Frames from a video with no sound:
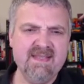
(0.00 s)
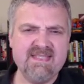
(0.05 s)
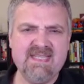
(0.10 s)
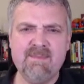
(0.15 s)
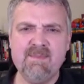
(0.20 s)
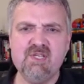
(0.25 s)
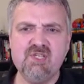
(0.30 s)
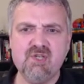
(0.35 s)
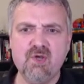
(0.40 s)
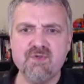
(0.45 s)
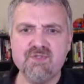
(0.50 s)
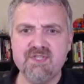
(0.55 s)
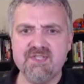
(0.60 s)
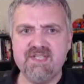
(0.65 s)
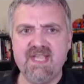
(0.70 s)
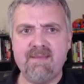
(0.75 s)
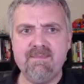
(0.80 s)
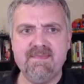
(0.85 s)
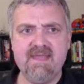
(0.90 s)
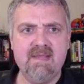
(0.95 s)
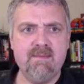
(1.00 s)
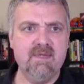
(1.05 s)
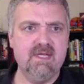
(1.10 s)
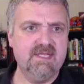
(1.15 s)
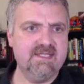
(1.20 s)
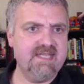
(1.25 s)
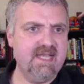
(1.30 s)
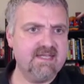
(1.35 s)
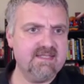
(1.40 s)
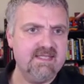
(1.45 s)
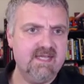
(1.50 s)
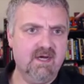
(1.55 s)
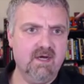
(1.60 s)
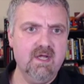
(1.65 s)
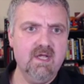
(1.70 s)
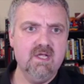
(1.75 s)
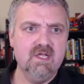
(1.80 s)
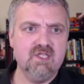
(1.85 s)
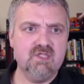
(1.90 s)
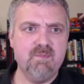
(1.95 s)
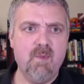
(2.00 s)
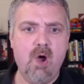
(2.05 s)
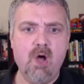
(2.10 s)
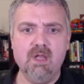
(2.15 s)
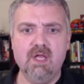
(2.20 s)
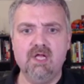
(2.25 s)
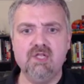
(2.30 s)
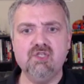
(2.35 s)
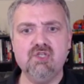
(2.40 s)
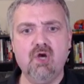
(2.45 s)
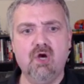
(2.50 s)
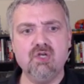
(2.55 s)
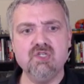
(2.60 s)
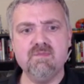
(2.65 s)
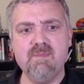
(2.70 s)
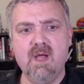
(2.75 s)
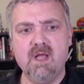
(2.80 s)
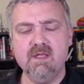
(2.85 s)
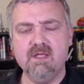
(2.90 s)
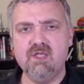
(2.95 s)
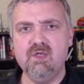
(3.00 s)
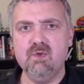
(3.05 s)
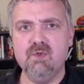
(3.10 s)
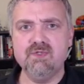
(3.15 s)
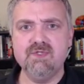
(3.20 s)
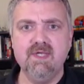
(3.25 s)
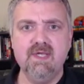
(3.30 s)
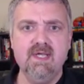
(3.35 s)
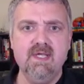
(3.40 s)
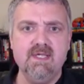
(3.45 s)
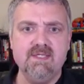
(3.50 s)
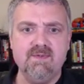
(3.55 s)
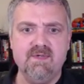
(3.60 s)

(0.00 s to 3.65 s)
This image shows the same thing, but it says they're small uncharged molecules.